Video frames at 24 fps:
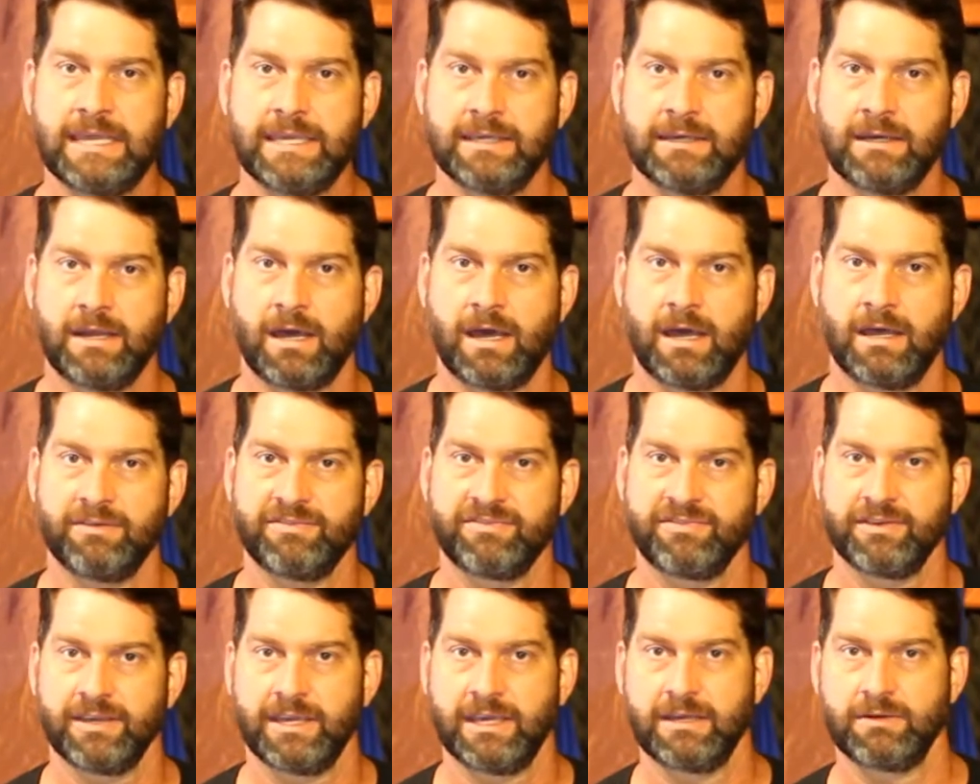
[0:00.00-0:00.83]
it
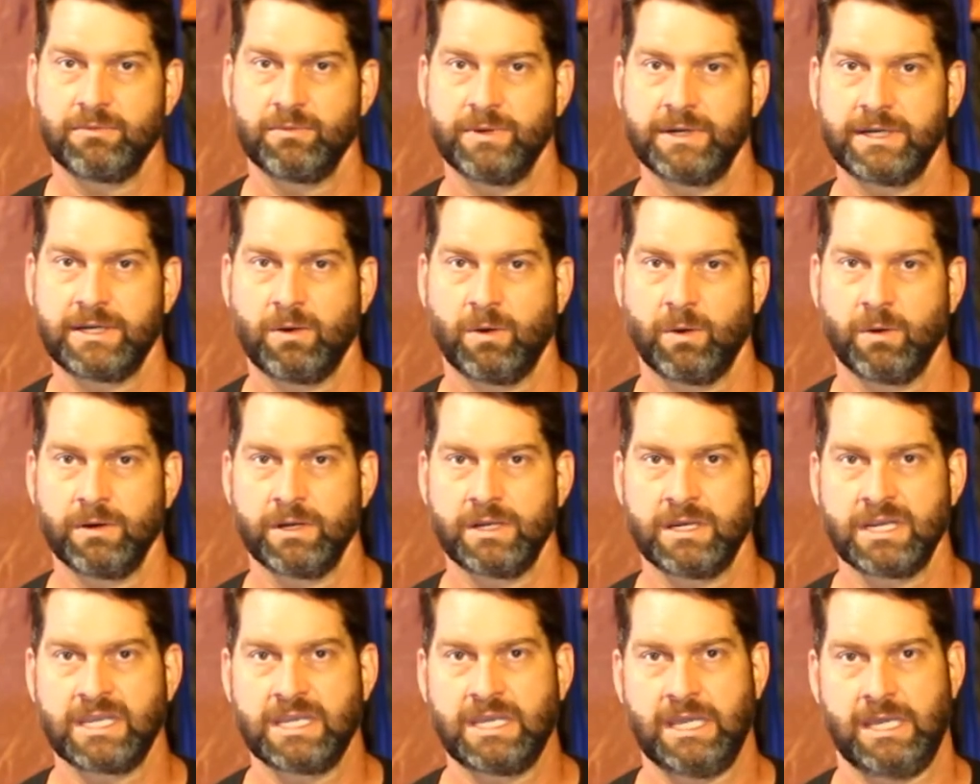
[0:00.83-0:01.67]
off and record it
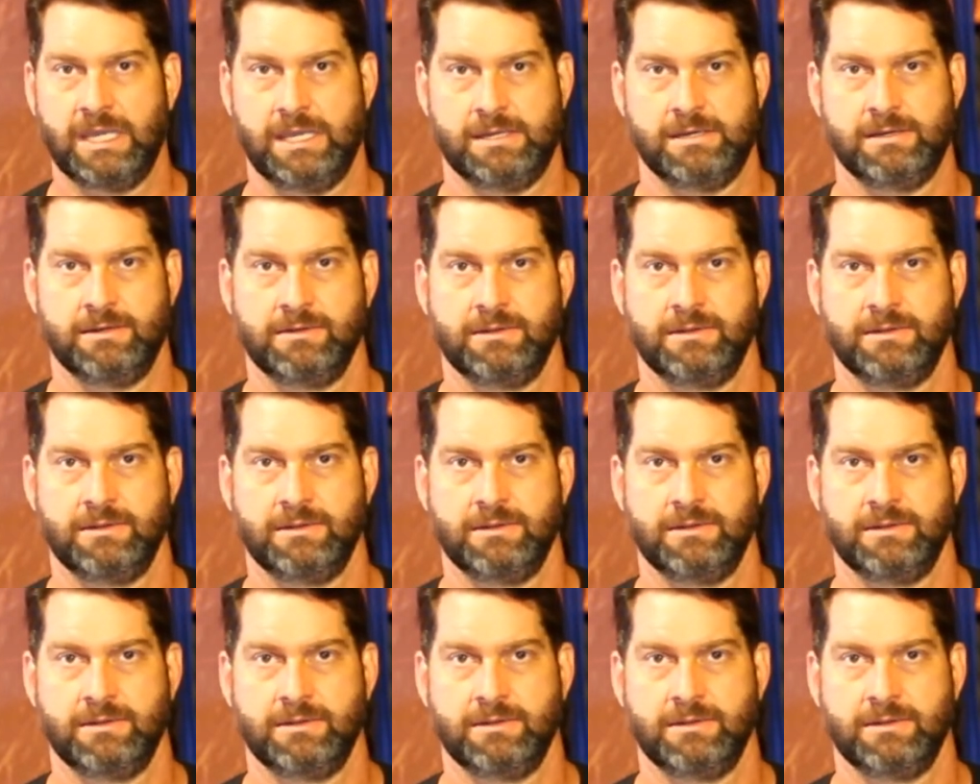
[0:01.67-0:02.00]
again.